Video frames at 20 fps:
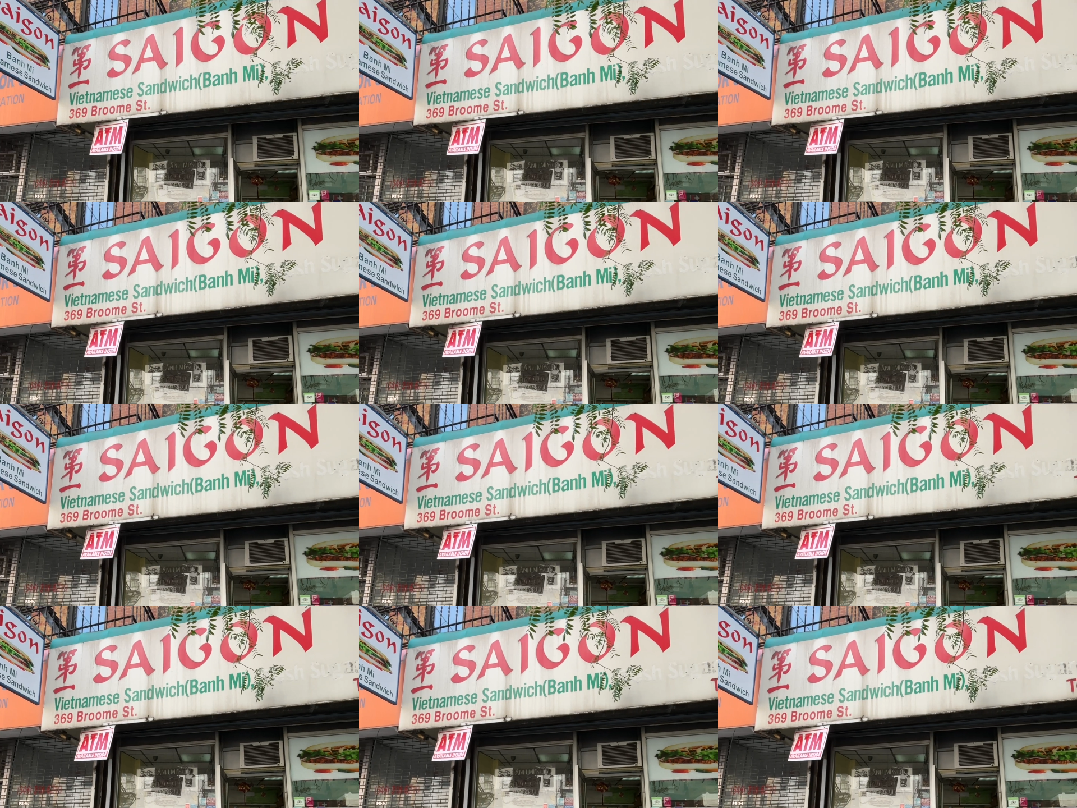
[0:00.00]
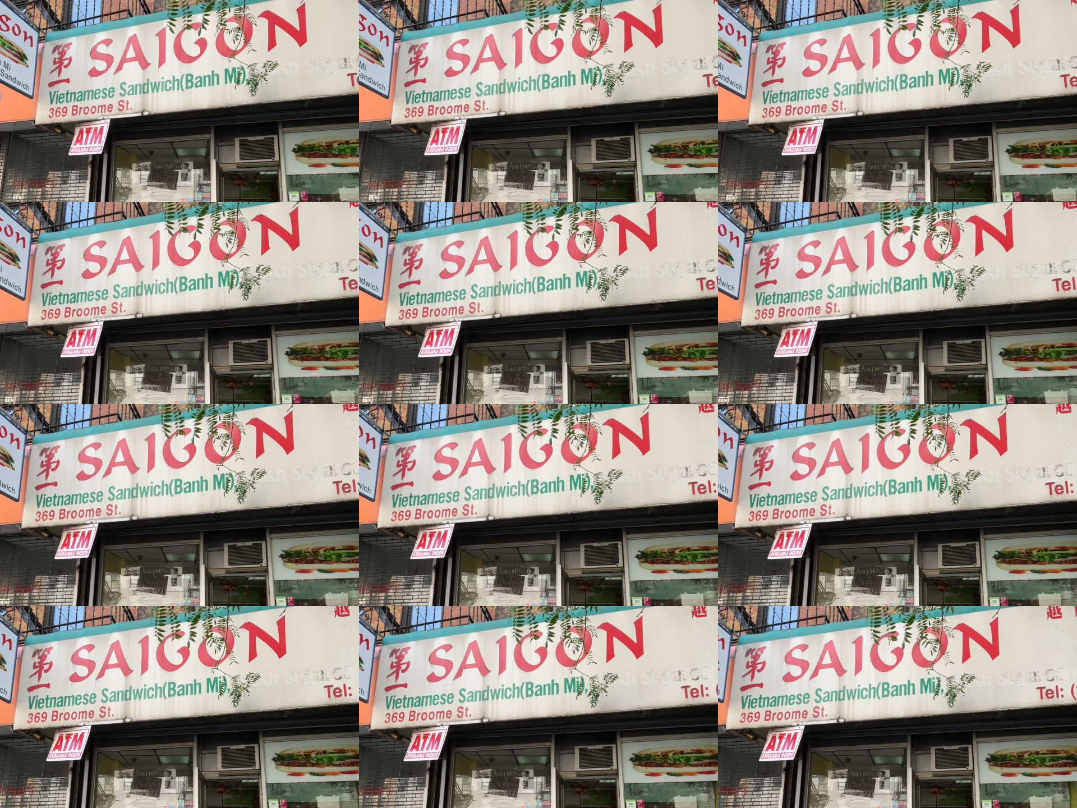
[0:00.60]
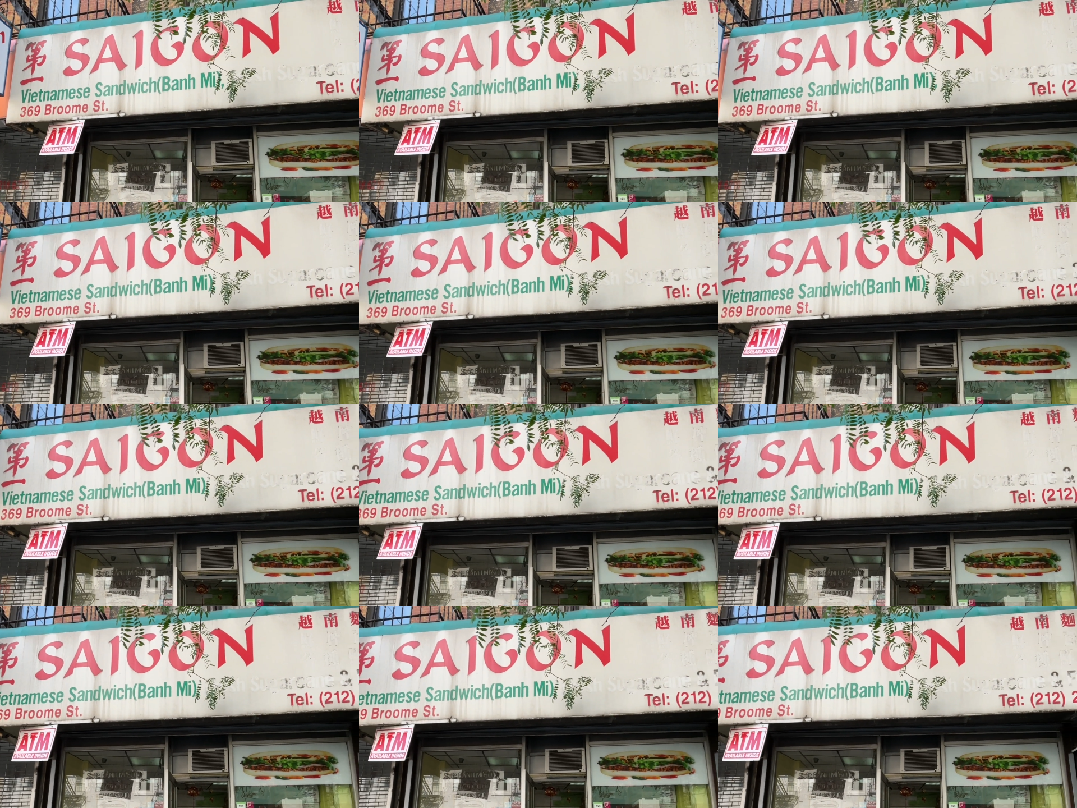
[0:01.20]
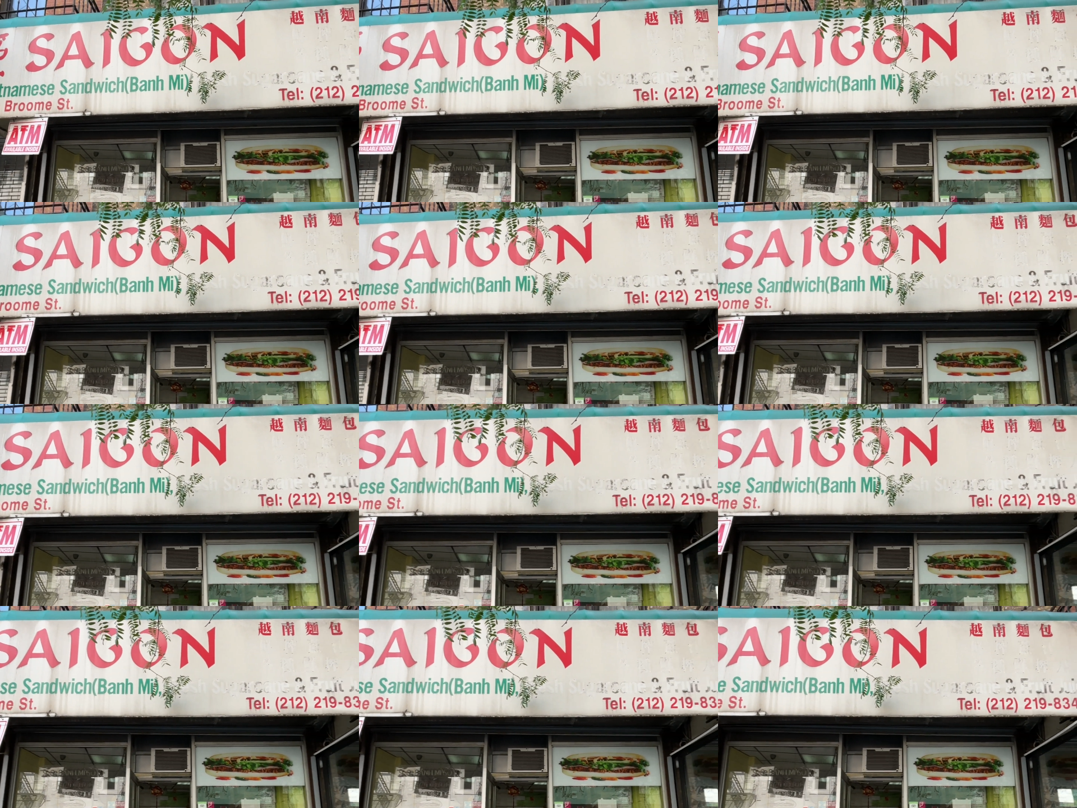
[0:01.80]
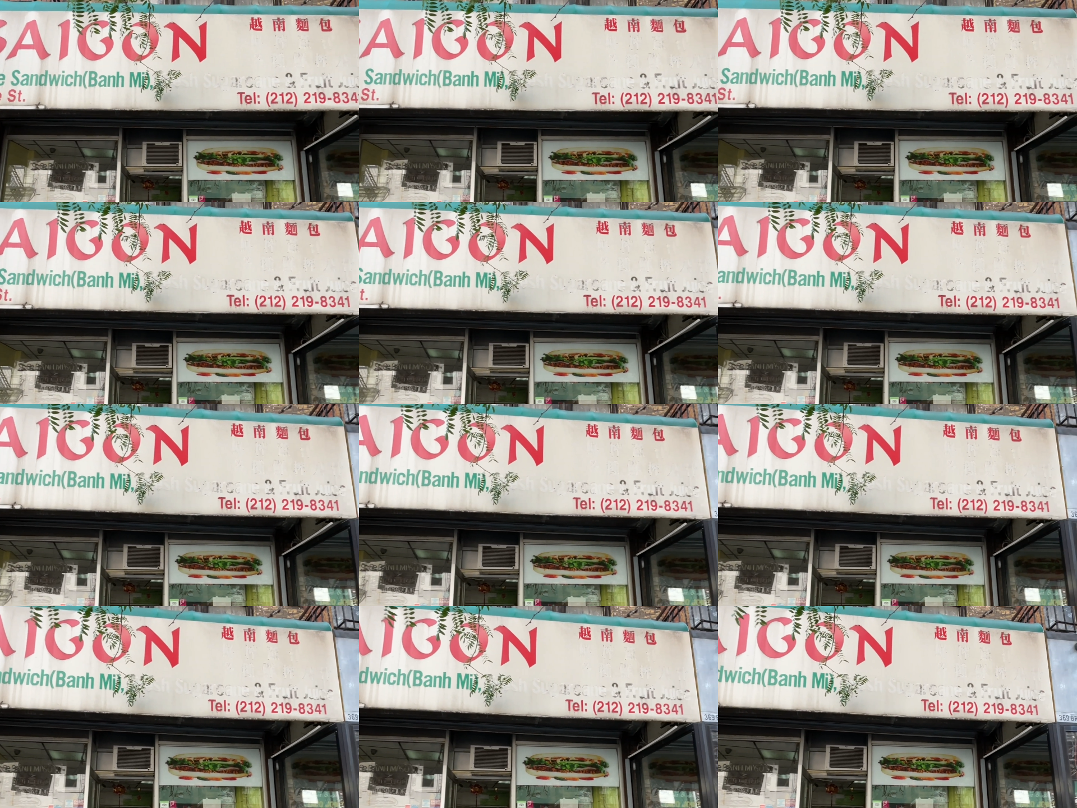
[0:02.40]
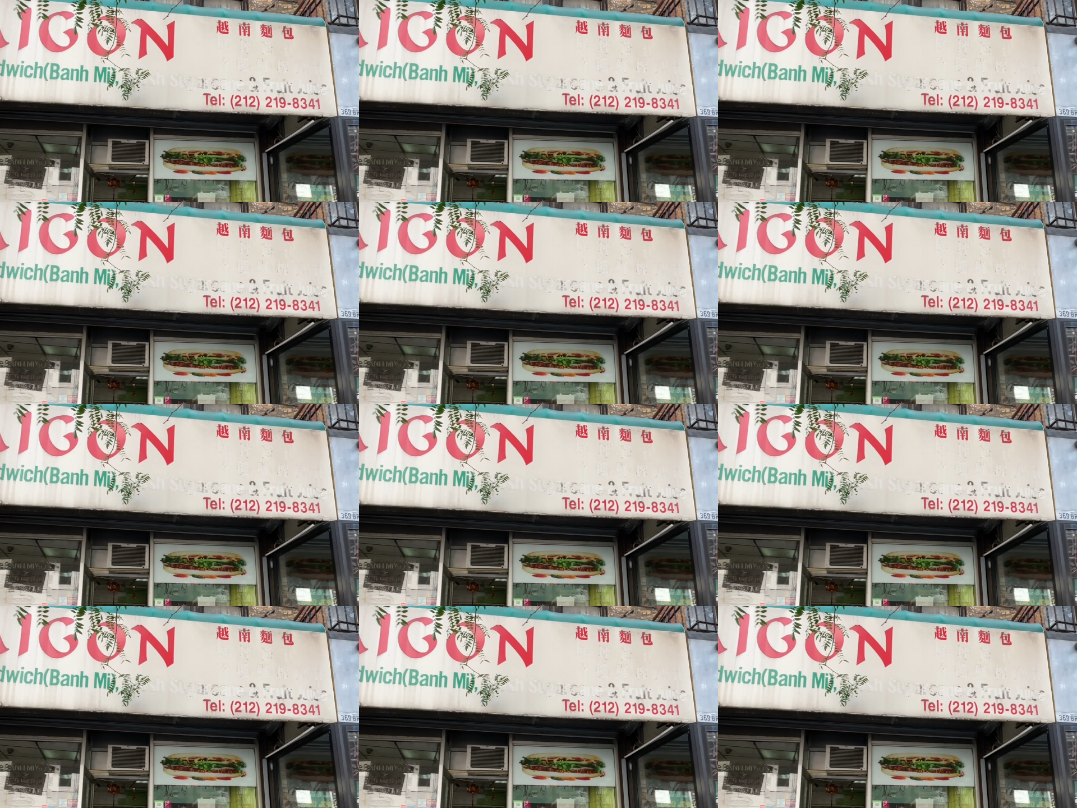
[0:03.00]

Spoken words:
[unreadable: no face in view]